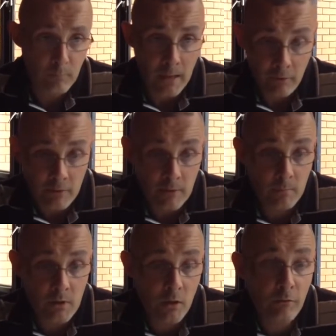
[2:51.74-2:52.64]
Paris
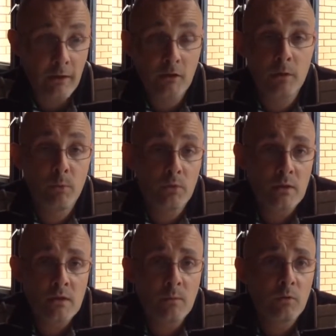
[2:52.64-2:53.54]
himself actually
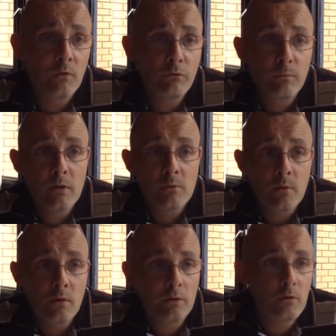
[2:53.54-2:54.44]
puts the tips on for me as
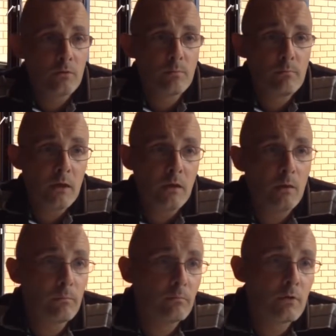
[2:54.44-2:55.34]
well. I use
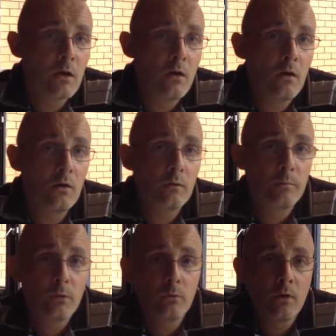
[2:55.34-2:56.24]
medium to hard
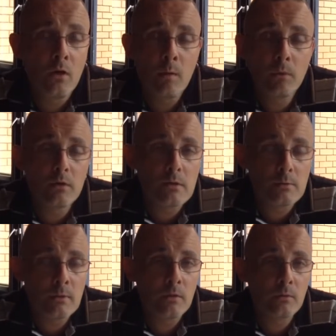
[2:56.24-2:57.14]
blue diamond
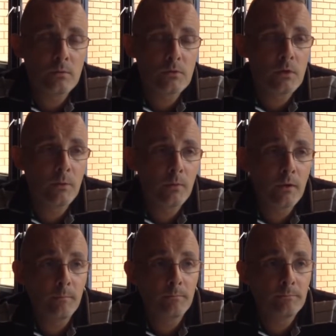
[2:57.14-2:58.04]
as well, so
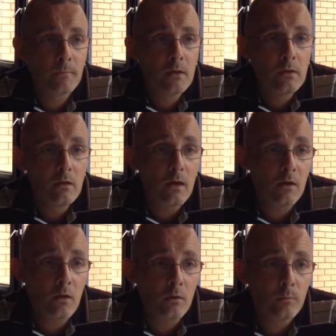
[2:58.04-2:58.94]
I
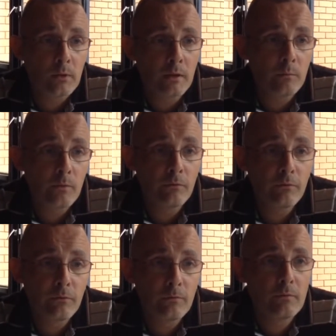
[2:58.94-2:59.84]
can't complain
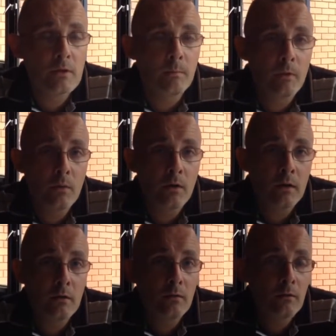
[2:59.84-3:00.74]
with some of the work
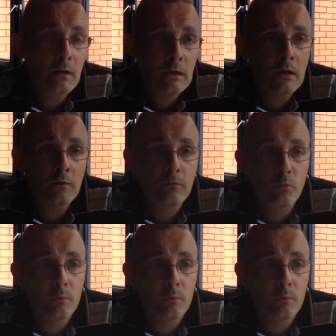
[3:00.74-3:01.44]
that he does for